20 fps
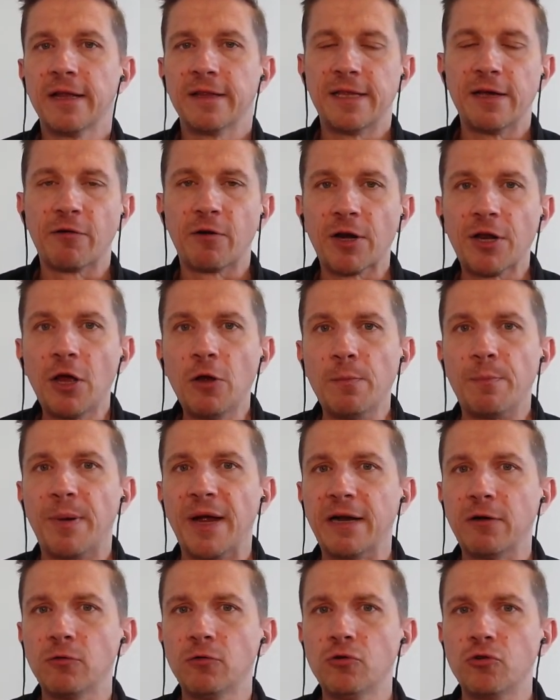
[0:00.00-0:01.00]
There are no
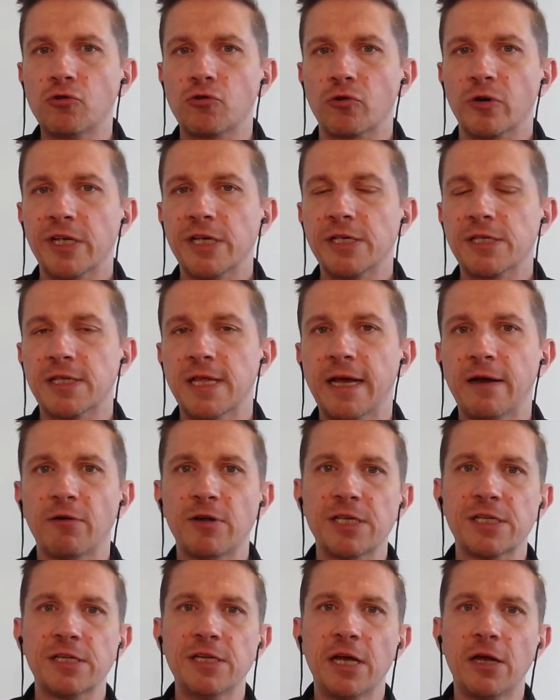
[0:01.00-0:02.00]
boundaries. There
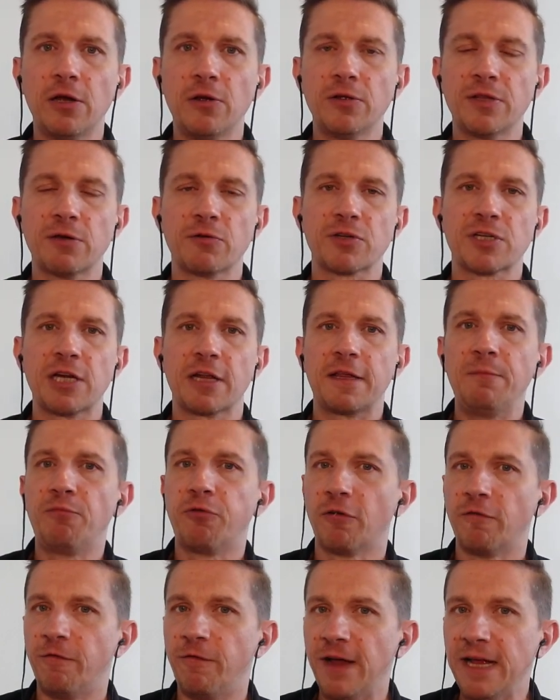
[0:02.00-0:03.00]
is no there is nothing
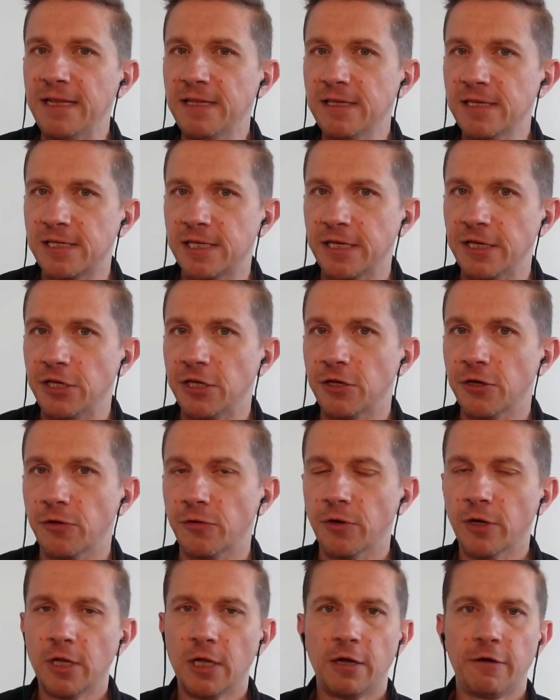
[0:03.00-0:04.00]
preventing you
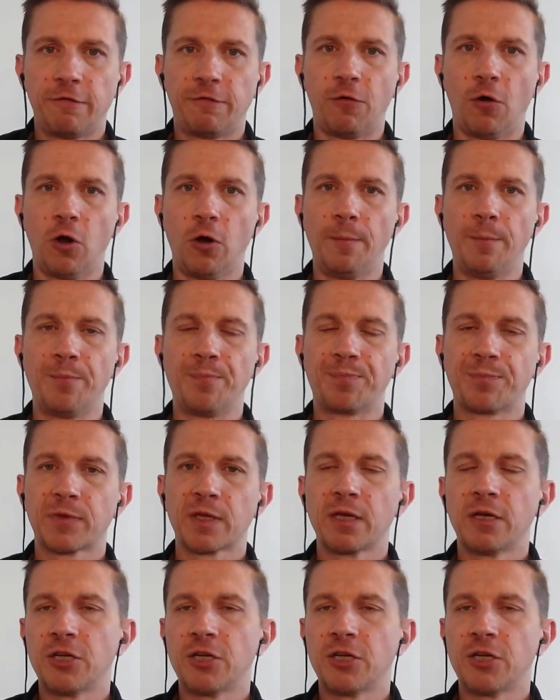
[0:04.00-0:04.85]
from